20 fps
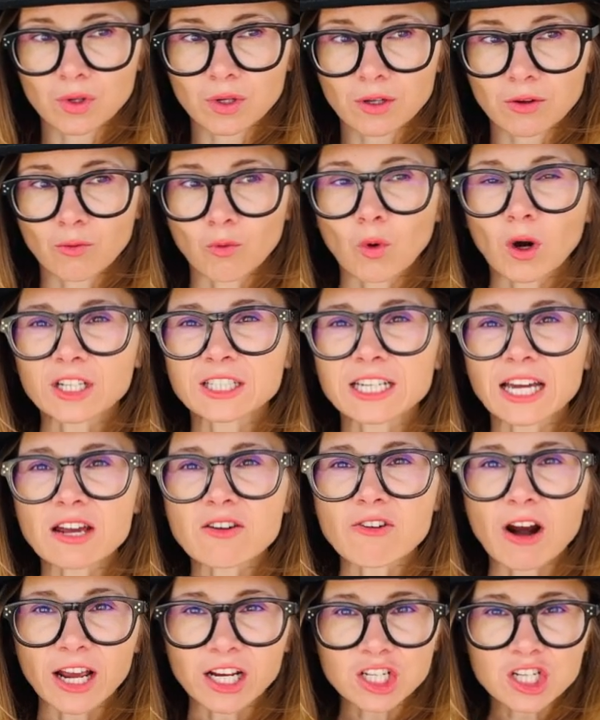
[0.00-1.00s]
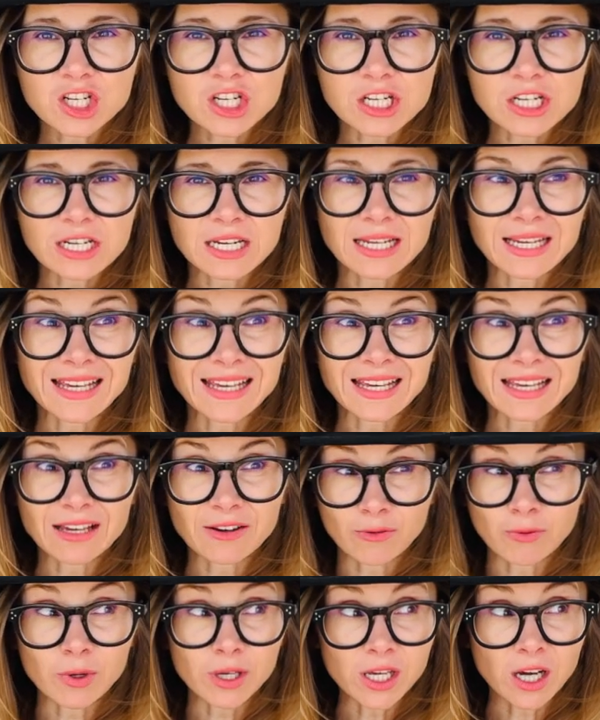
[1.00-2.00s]
what direction
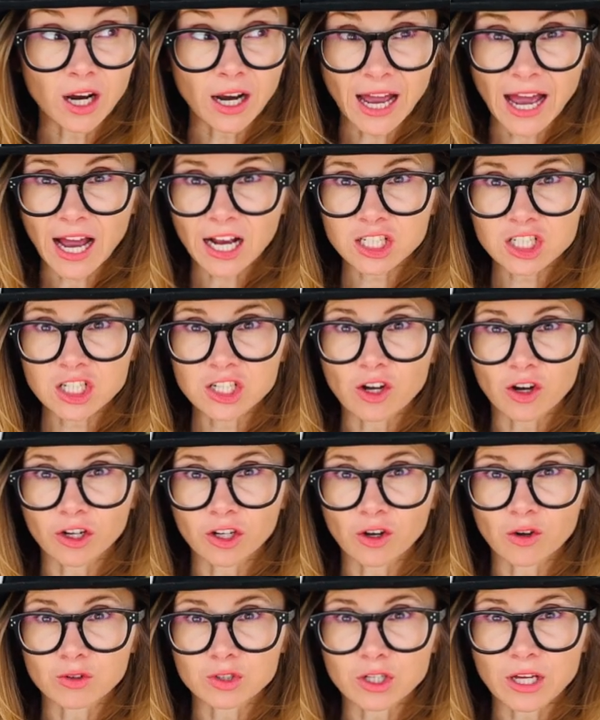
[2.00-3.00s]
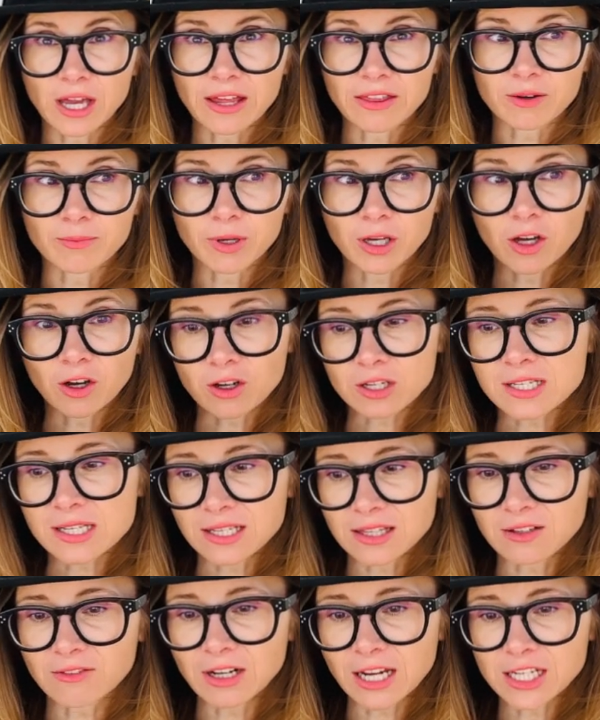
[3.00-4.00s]
we are actually going to go together. Because
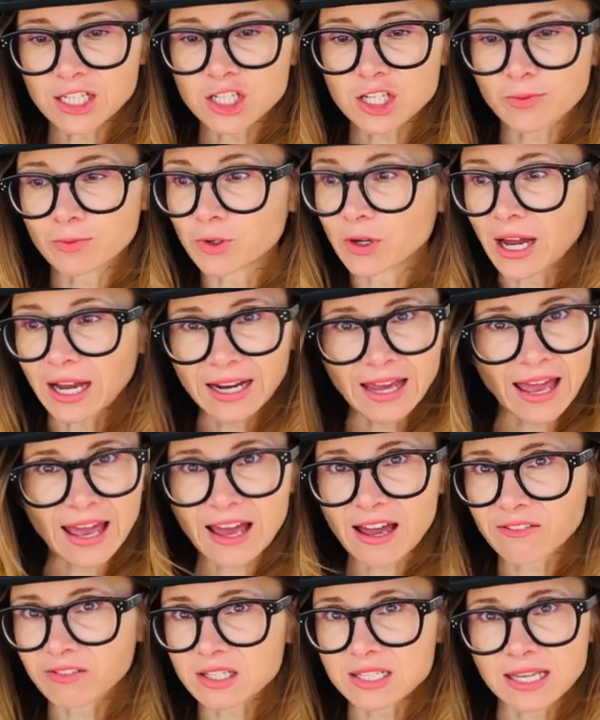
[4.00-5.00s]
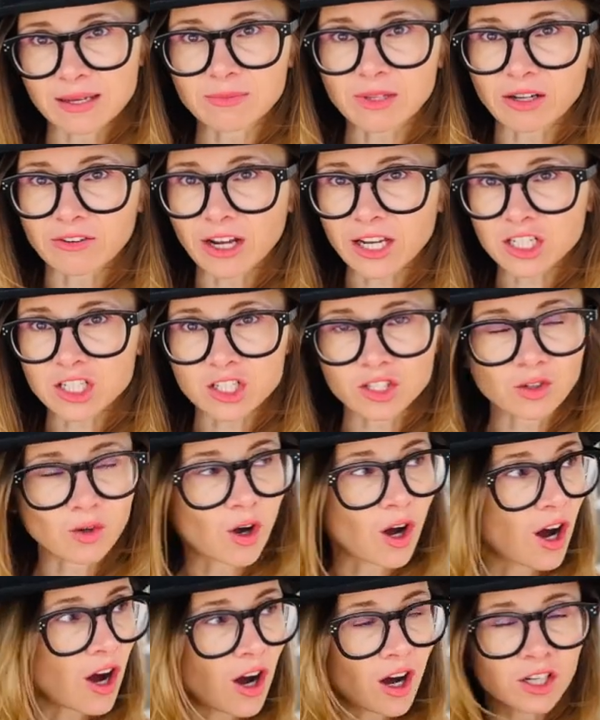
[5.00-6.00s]
in the relationship, you got to have the same direction. You
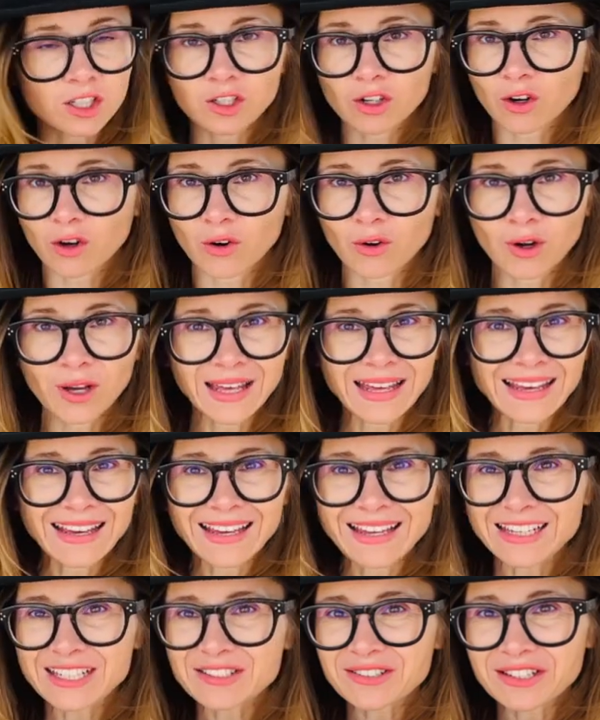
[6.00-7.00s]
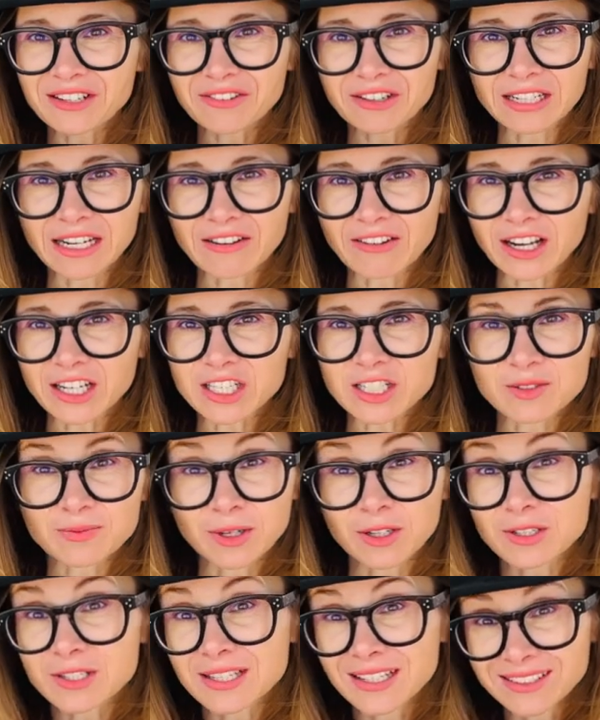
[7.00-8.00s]
can't go into different directions,
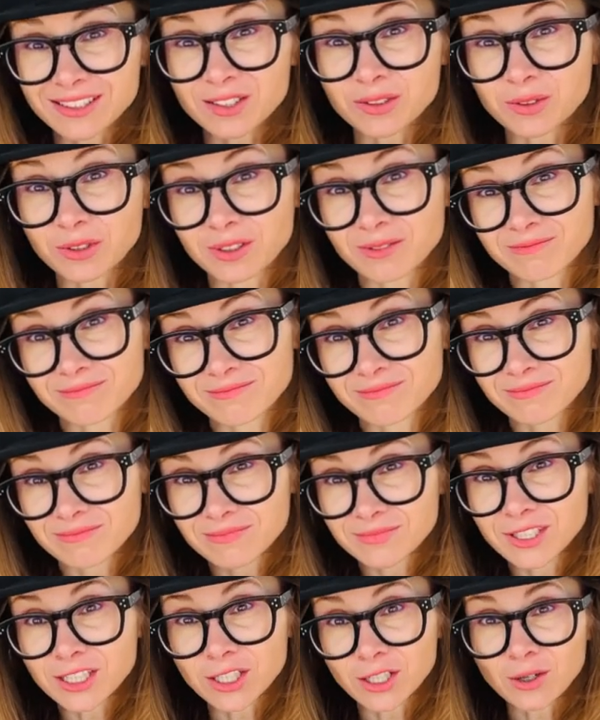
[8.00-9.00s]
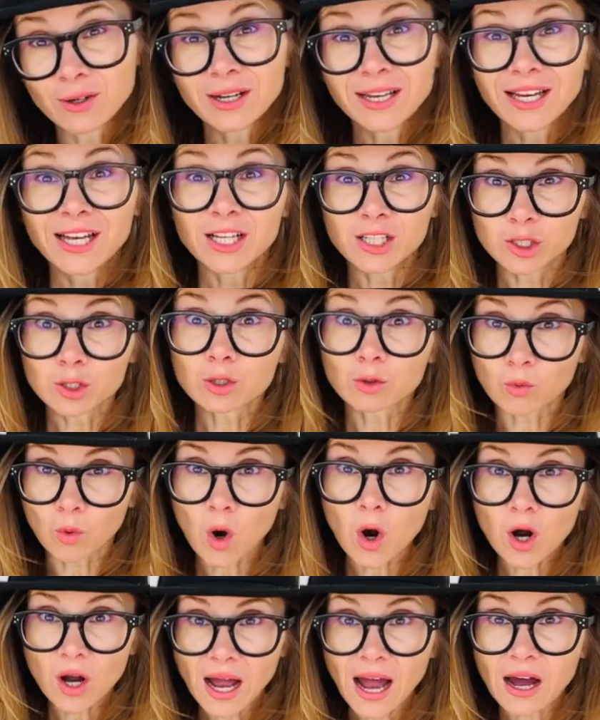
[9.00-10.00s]
because then you'll
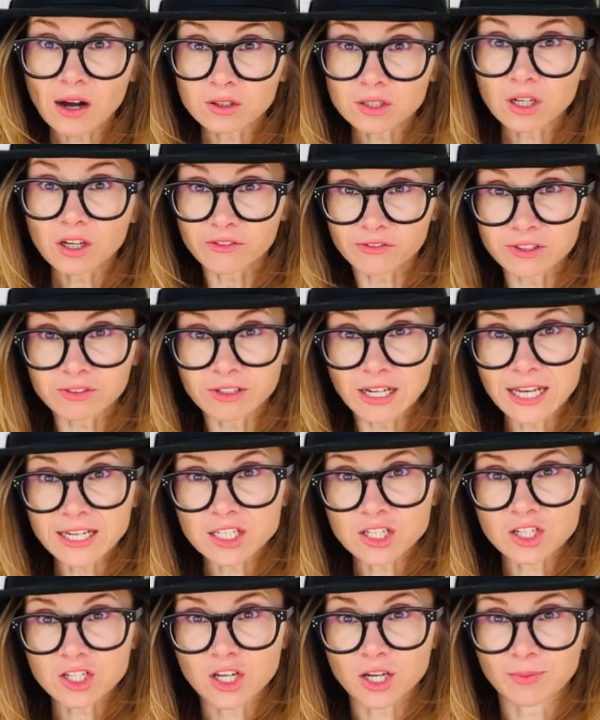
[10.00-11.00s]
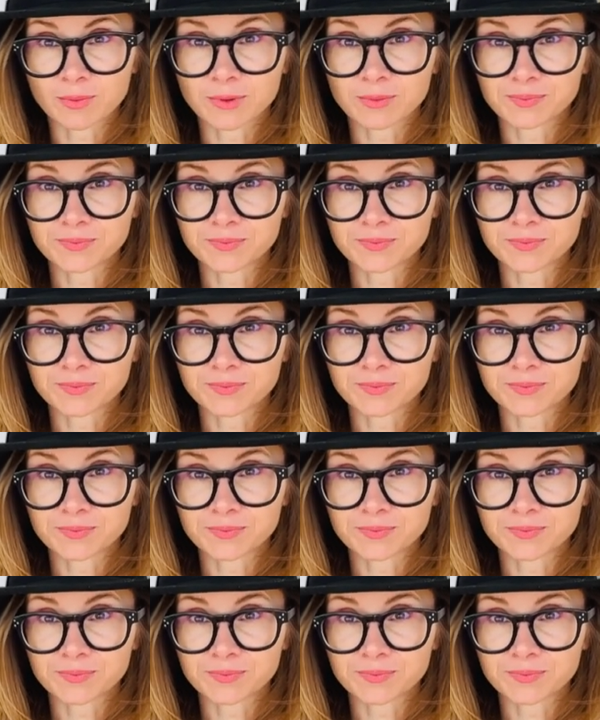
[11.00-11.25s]
walk out of the relationship.